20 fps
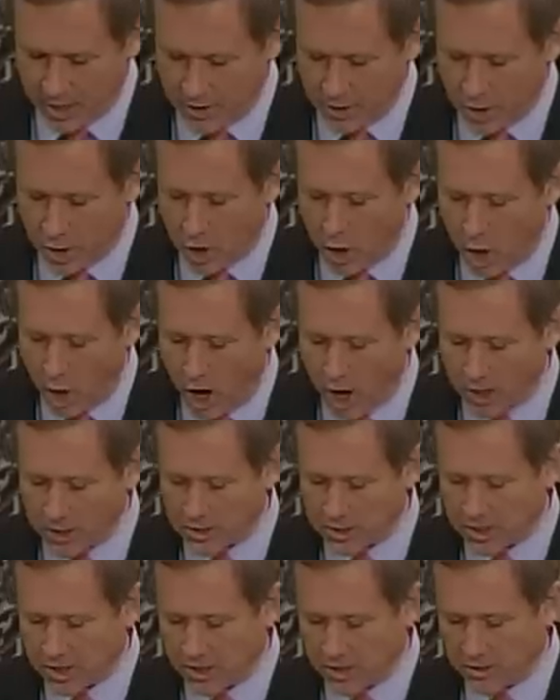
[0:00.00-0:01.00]
The
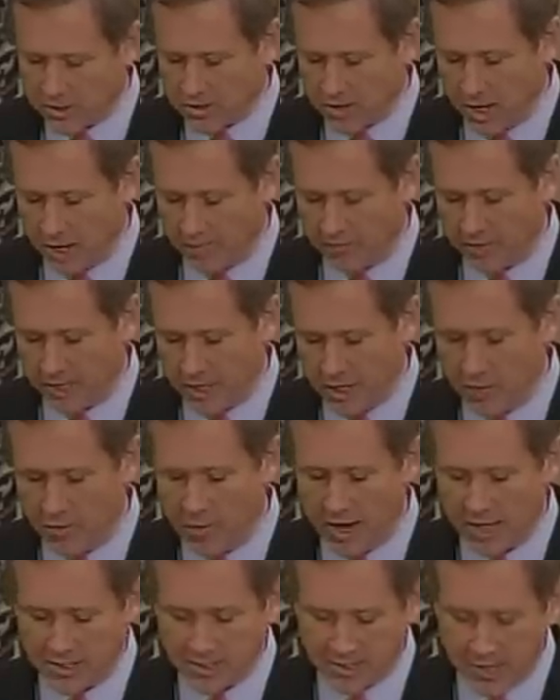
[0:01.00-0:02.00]
cost of the
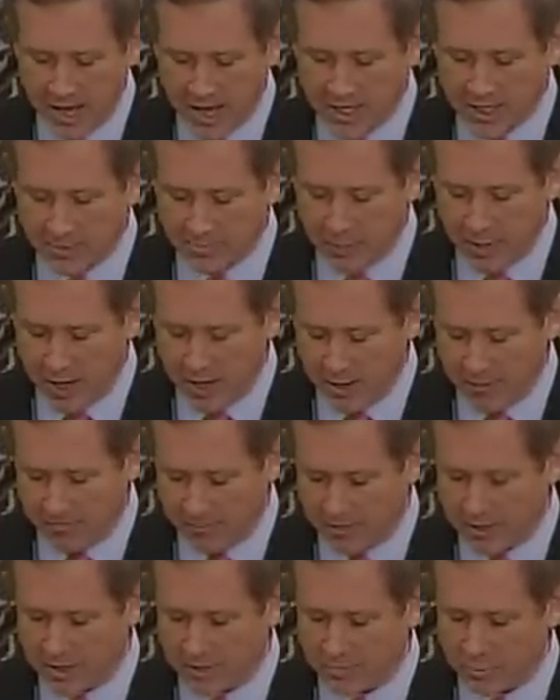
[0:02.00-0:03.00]
U.S. taxpayer
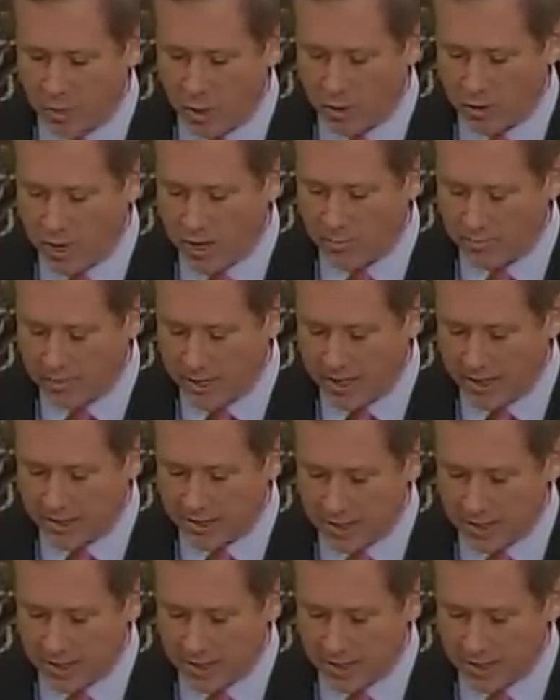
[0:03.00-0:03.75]
for this program then